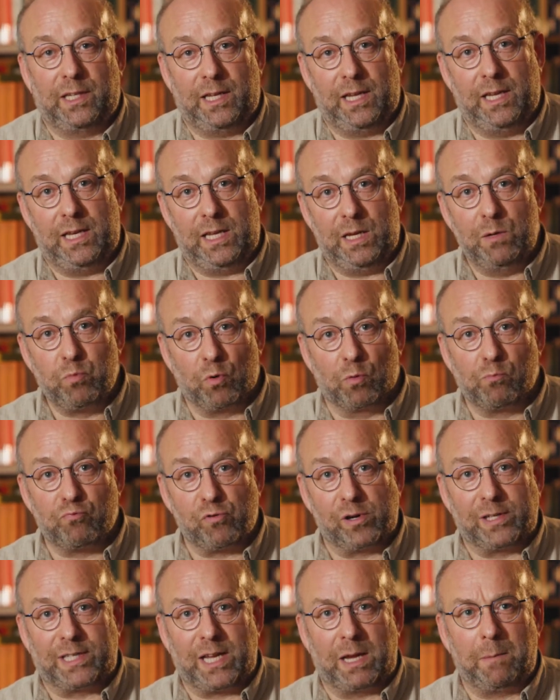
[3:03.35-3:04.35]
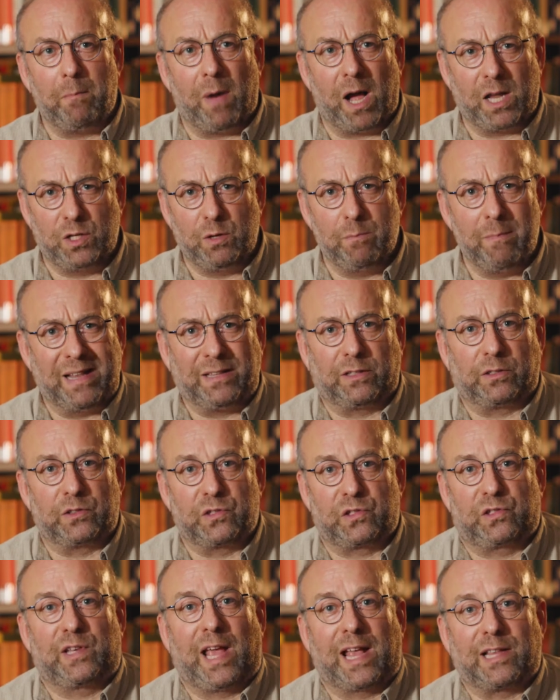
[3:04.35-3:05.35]
in Hebrew printing, monumental
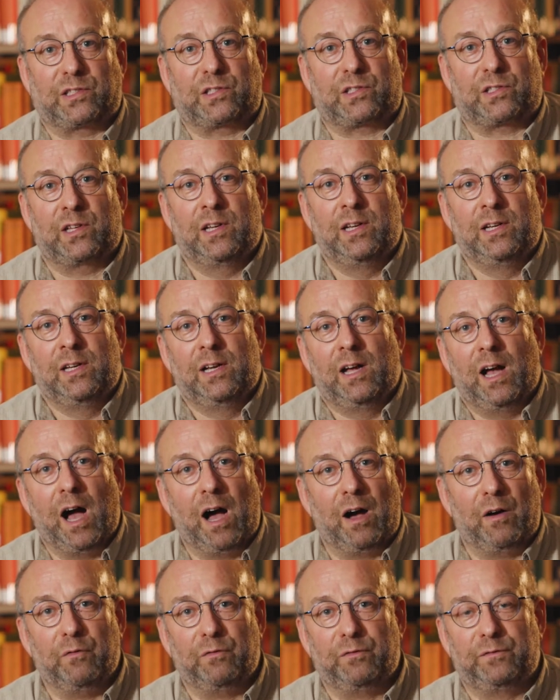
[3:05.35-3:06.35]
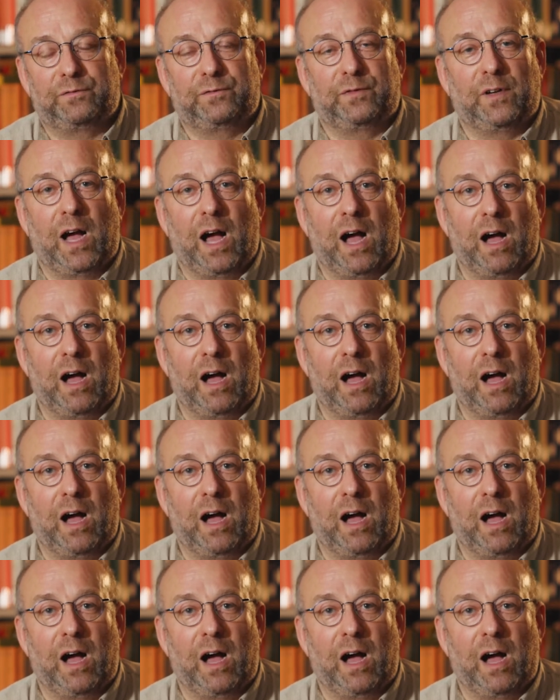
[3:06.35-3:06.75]
sets of